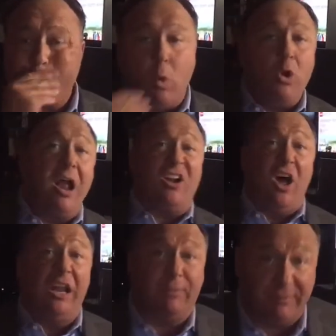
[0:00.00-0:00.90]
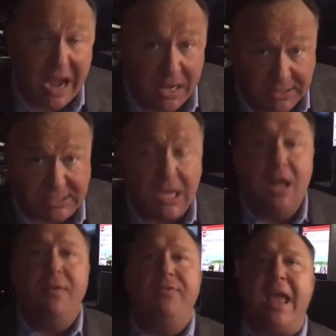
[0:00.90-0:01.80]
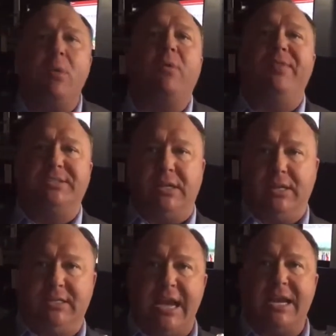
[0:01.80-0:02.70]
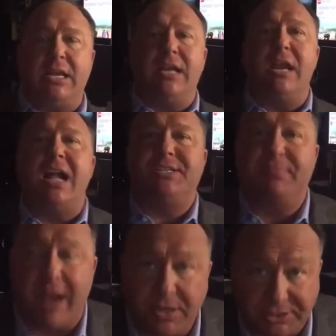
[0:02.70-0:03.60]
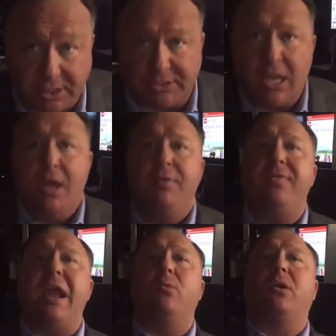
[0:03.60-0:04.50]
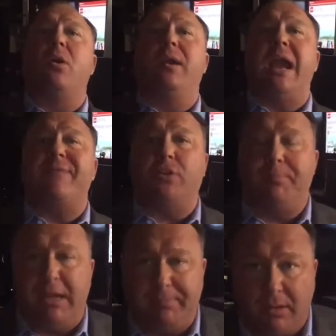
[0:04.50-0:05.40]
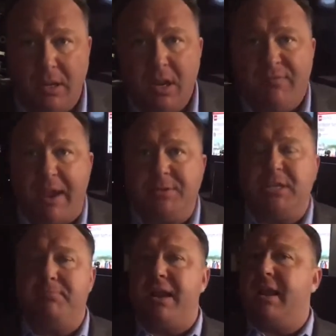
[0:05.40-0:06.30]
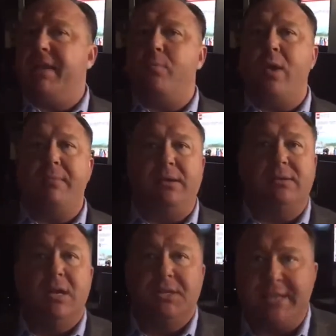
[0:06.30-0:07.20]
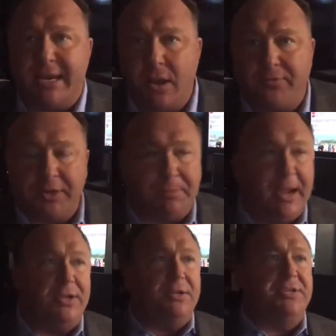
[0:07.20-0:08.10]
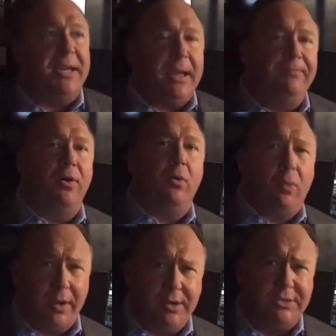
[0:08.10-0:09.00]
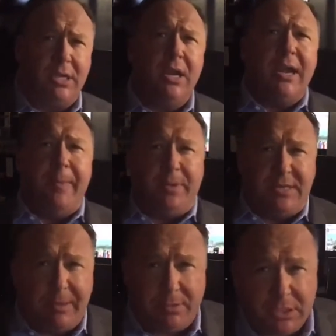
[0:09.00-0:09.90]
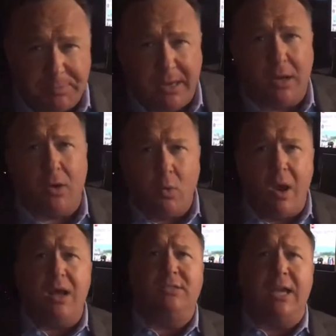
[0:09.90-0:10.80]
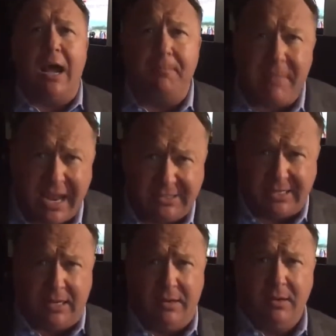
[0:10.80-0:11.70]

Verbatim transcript: We're not calling for violence. They were physically attacking, like Nazi brown shirts. They were going after people, famously beating up women, saying no free speech. And to see infowarriors warriors at the tip of the spear was amazing.